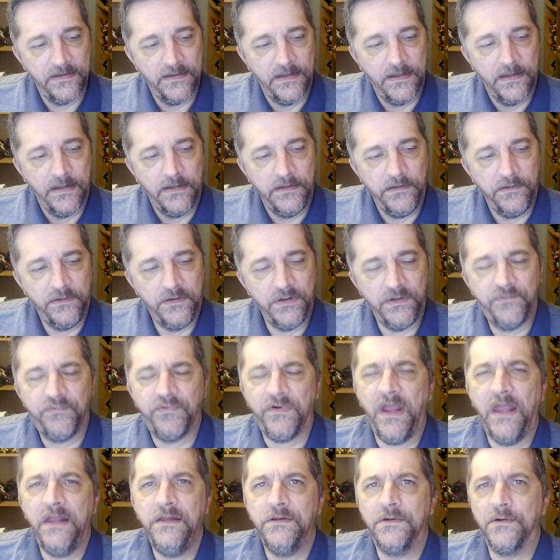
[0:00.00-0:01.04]
You could
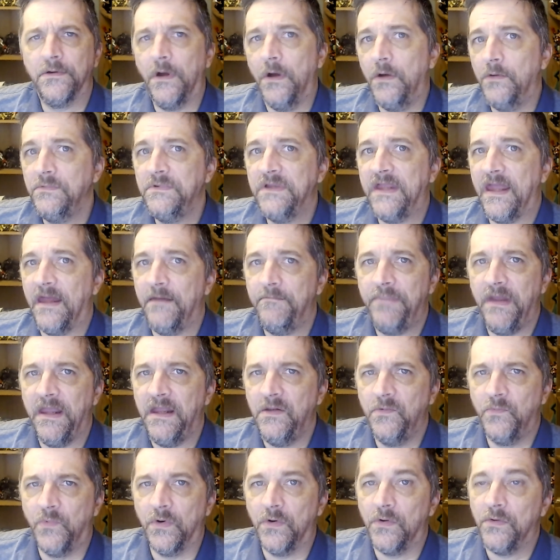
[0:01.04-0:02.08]
create your own campaign
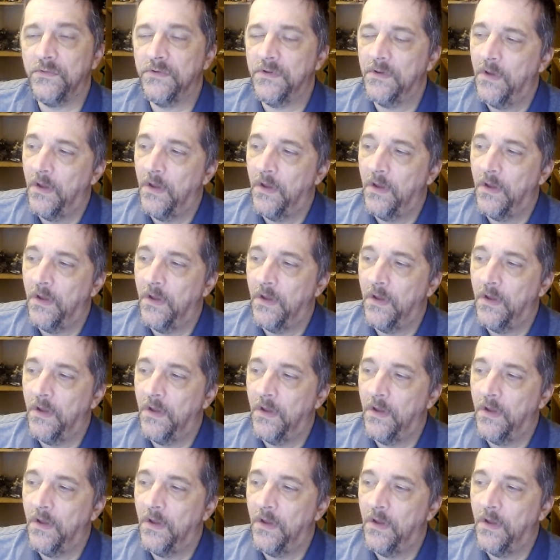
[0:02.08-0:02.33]
world.